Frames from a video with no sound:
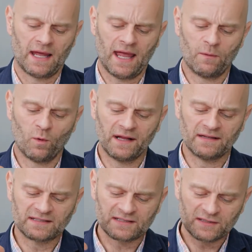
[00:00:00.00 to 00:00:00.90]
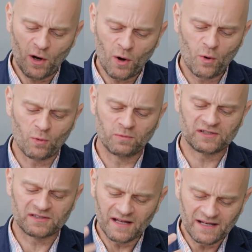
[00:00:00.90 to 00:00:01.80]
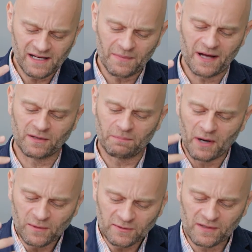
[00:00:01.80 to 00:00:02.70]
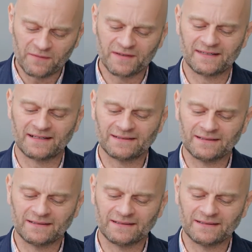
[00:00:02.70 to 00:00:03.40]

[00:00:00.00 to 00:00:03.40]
And what it's so stunning about the poetry of is it